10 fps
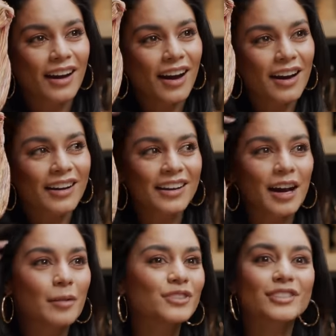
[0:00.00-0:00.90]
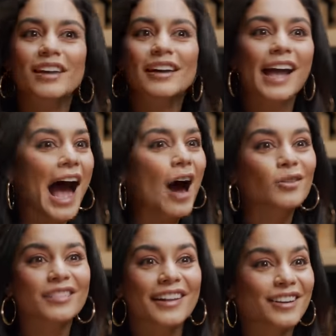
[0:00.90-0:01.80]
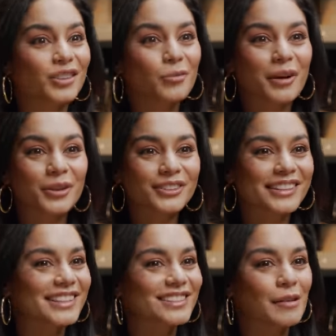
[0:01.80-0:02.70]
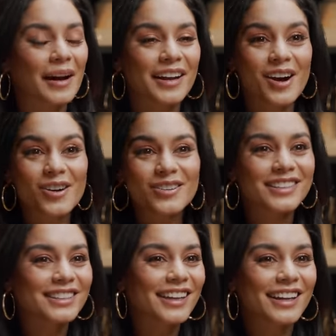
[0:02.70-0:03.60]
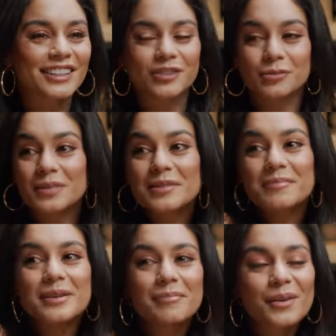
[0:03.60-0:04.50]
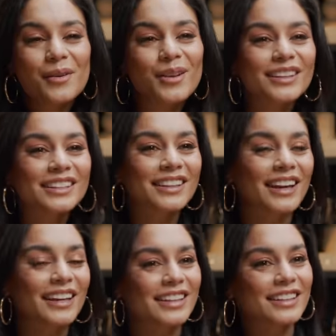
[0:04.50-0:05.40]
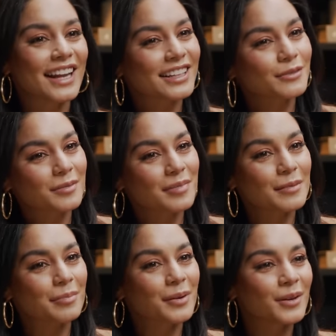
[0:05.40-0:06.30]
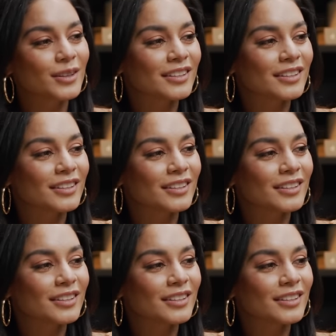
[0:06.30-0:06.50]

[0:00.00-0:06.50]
I'm just like out there in the wilderness on my own and like you meet people and like connect with people.